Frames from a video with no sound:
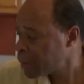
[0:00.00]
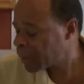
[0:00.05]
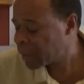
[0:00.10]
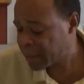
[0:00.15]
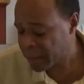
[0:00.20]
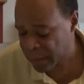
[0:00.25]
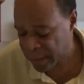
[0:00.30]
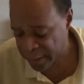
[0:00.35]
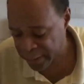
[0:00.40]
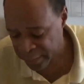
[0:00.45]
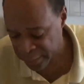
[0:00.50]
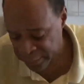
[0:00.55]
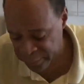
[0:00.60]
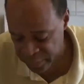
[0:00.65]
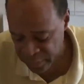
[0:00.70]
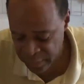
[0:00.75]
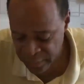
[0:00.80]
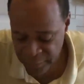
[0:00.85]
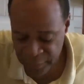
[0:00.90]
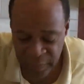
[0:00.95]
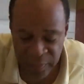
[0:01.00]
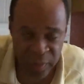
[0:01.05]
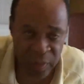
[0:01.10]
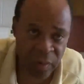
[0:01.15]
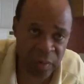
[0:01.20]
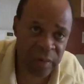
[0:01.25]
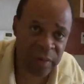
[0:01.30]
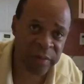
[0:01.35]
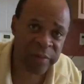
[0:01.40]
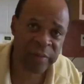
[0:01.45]
And like I said, even though
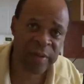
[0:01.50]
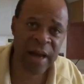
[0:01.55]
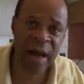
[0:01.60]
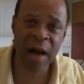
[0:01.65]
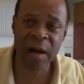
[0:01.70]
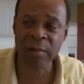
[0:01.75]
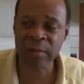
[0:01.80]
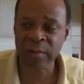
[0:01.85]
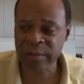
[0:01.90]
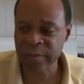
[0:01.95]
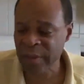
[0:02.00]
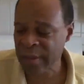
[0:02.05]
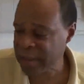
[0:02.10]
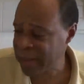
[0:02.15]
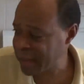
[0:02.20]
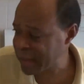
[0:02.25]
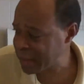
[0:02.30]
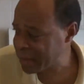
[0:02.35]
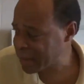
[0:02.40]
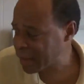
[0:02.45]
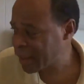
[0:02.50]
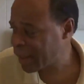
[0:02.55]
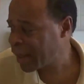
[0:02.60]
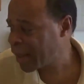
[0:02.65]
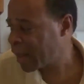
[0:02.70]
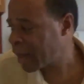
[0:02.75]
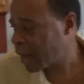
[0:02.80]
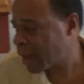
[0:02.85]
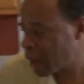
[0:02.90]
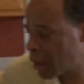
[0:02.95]
this towel is clean, I